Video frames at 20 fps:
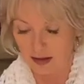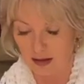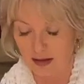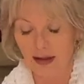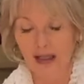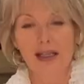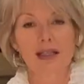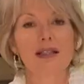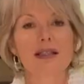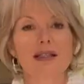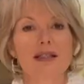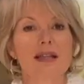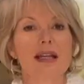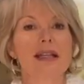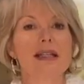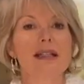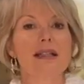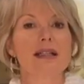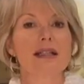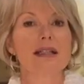The thickness
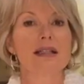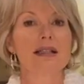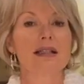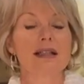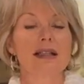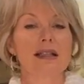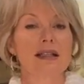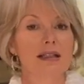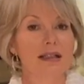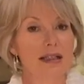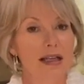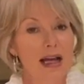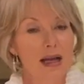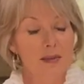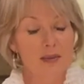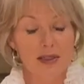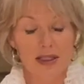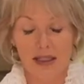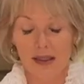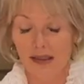that it
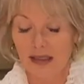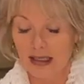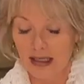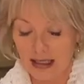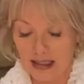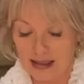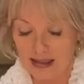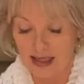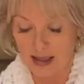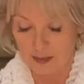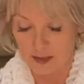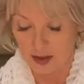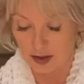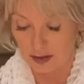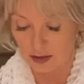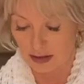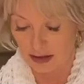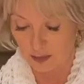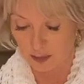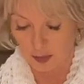comes in is
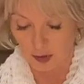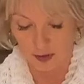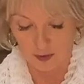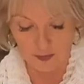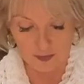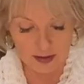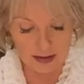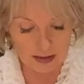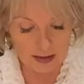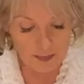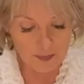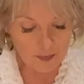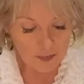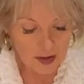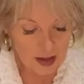absolutely perfect.